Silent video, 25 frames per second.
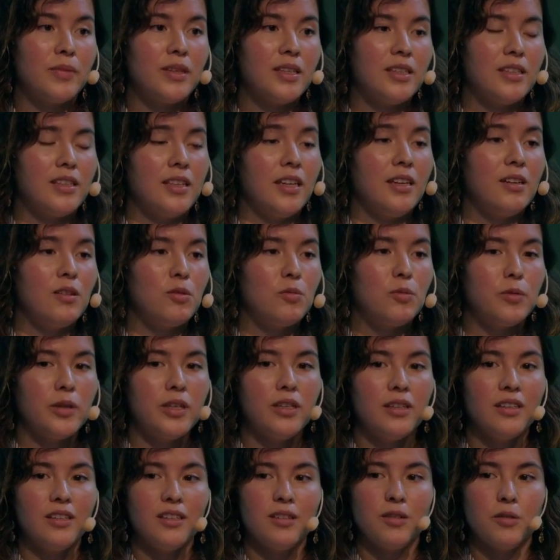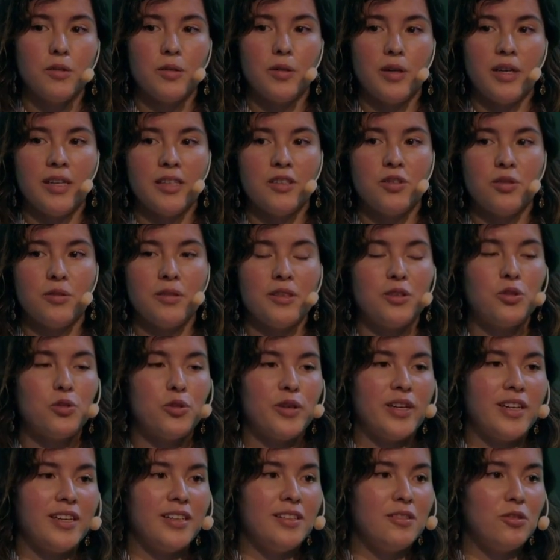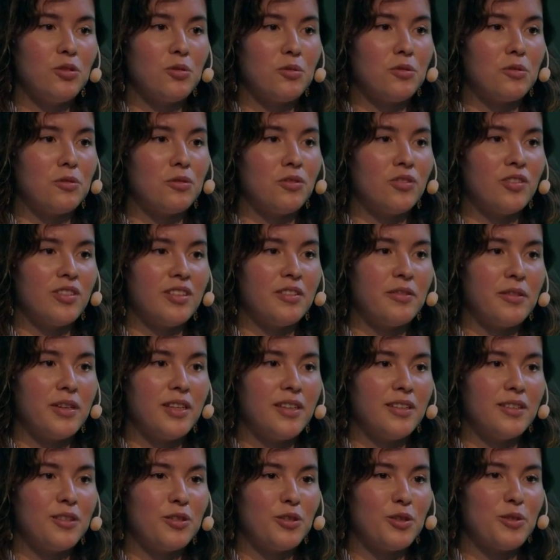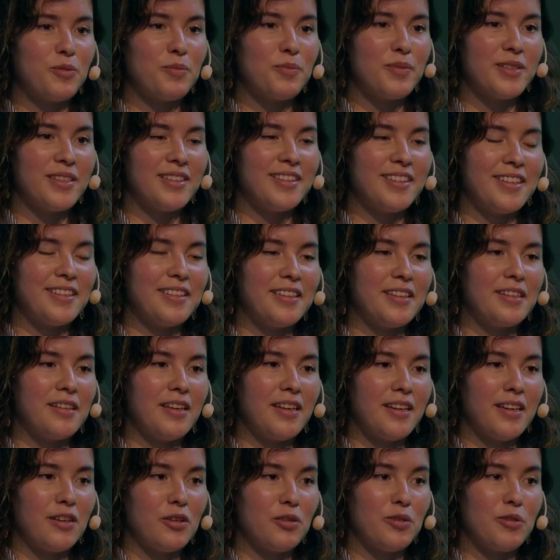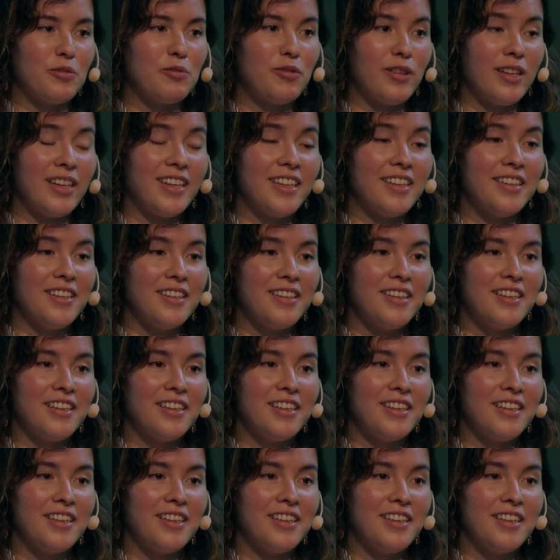Yeah, we actually try to generate some synthetic data on the fly.